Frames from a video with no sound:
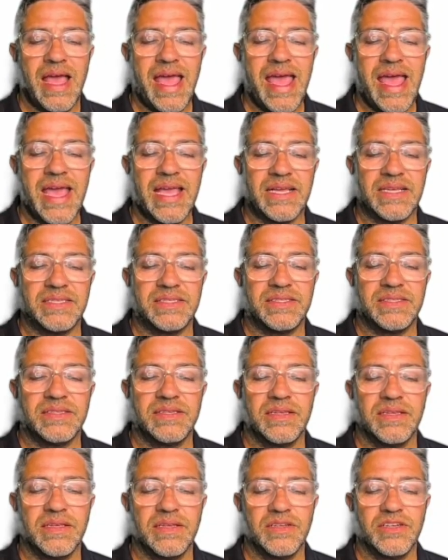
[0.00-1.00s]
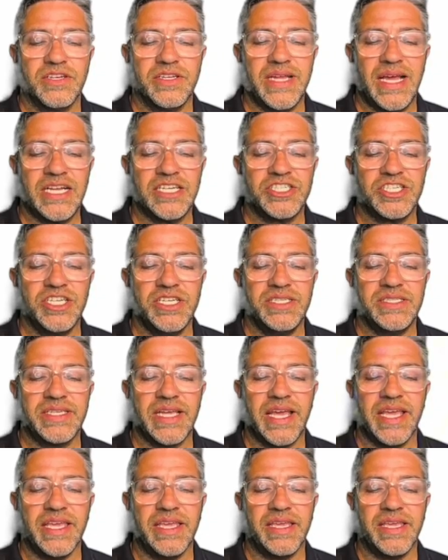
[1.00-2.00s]
X could actually
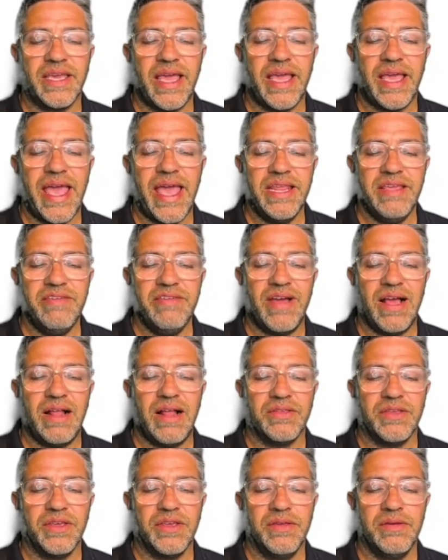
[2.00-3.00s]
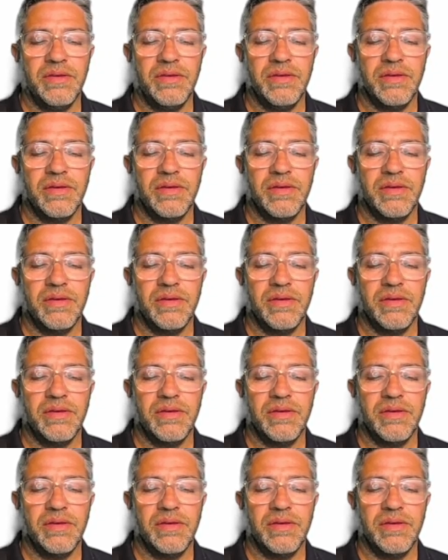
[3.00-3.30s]
take any value